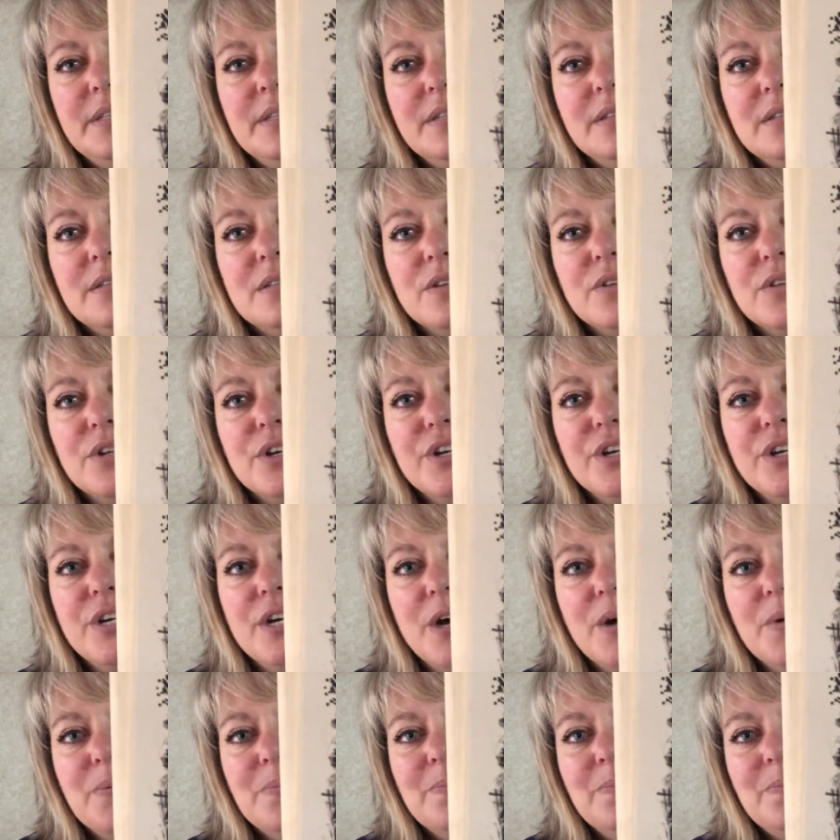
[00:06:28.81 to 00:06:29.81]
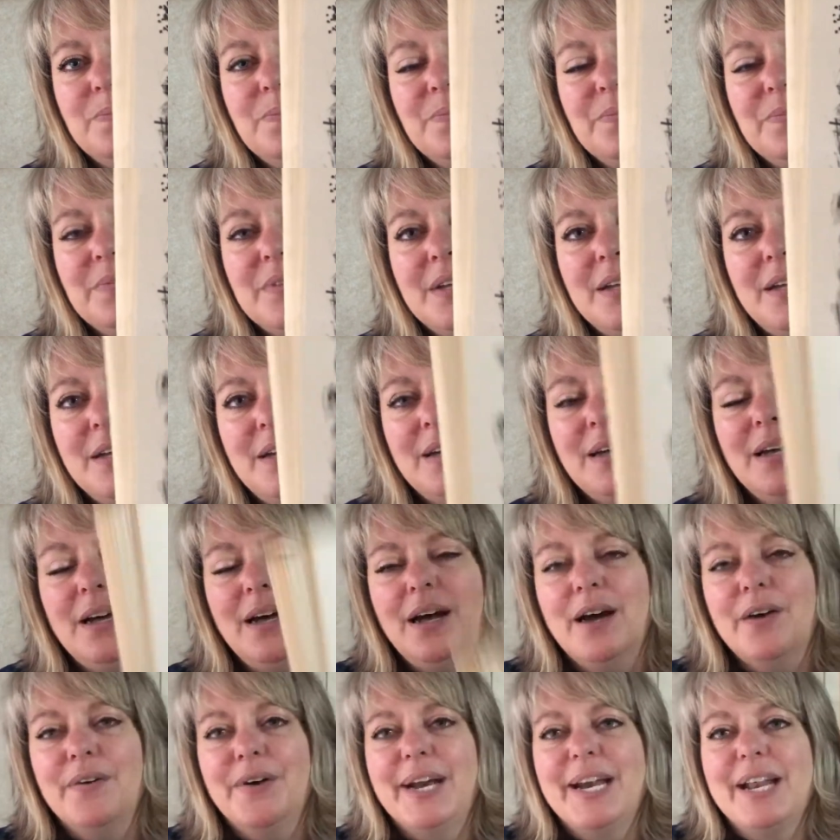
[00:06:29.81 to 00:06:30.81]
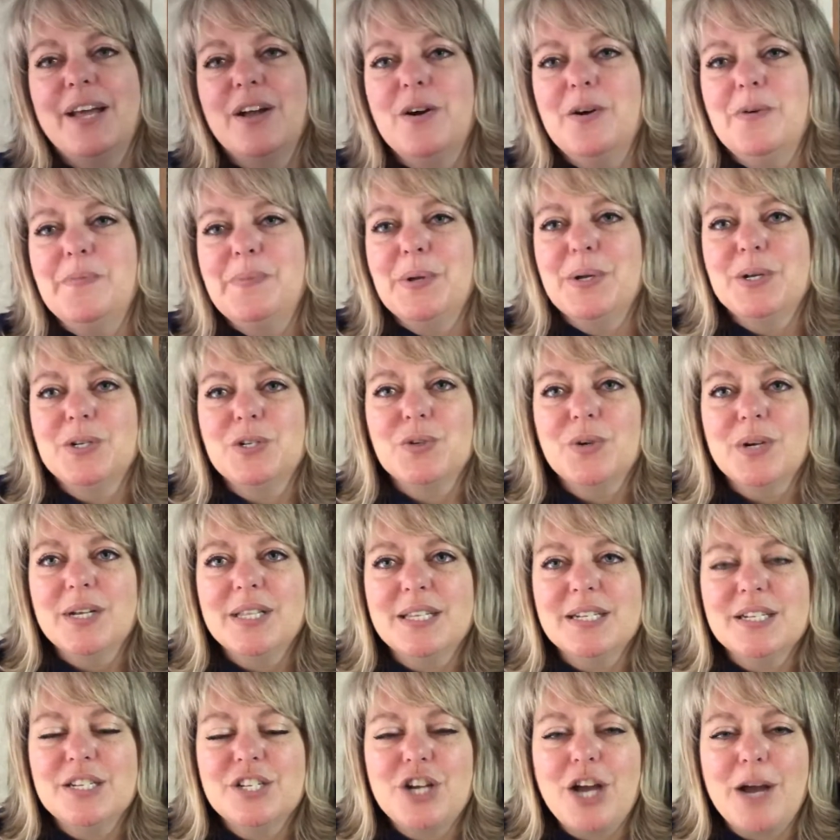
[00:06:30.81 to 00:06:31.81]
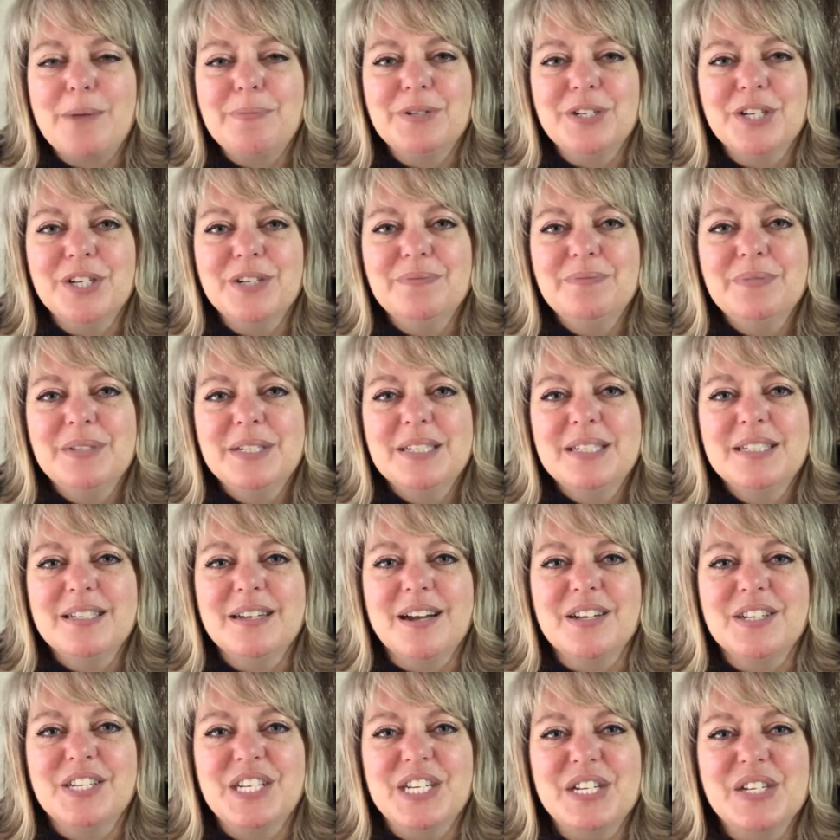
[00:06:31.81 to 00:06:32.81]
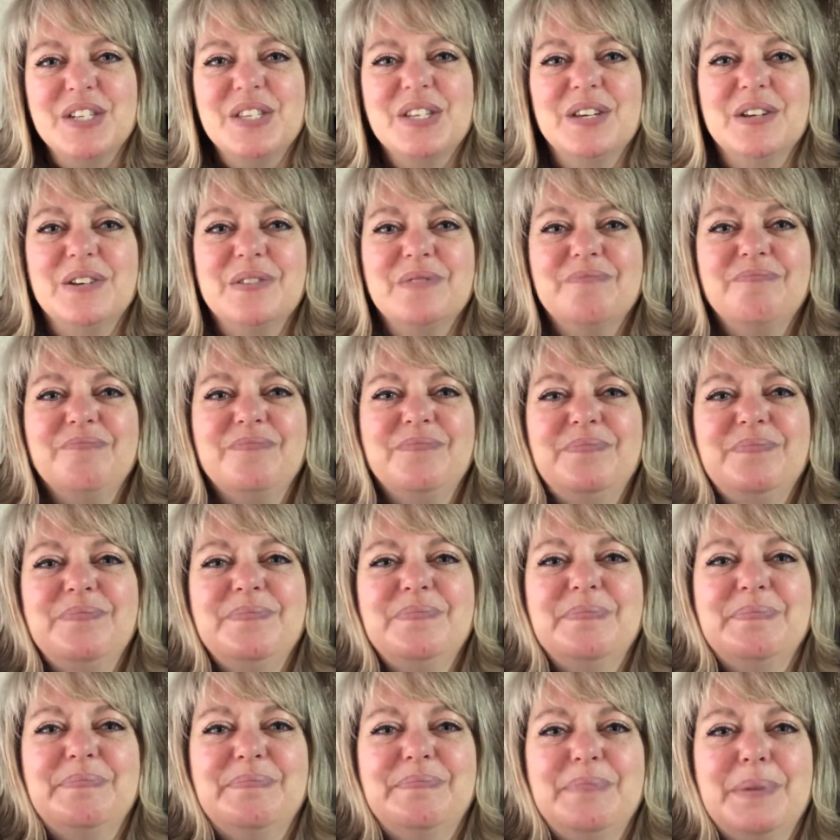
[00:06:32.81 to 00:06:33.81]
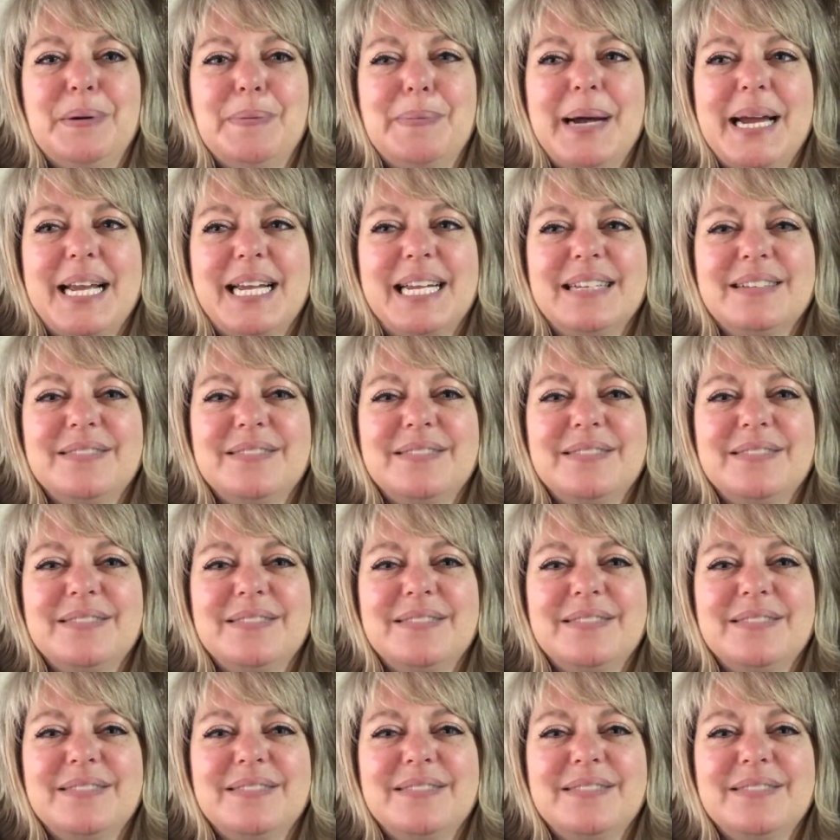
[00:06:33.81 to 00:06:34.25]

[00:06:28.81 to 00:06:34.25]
So there you go. All right, I hope you enjoyed this chapter. Talk to you soon. Bye-bye.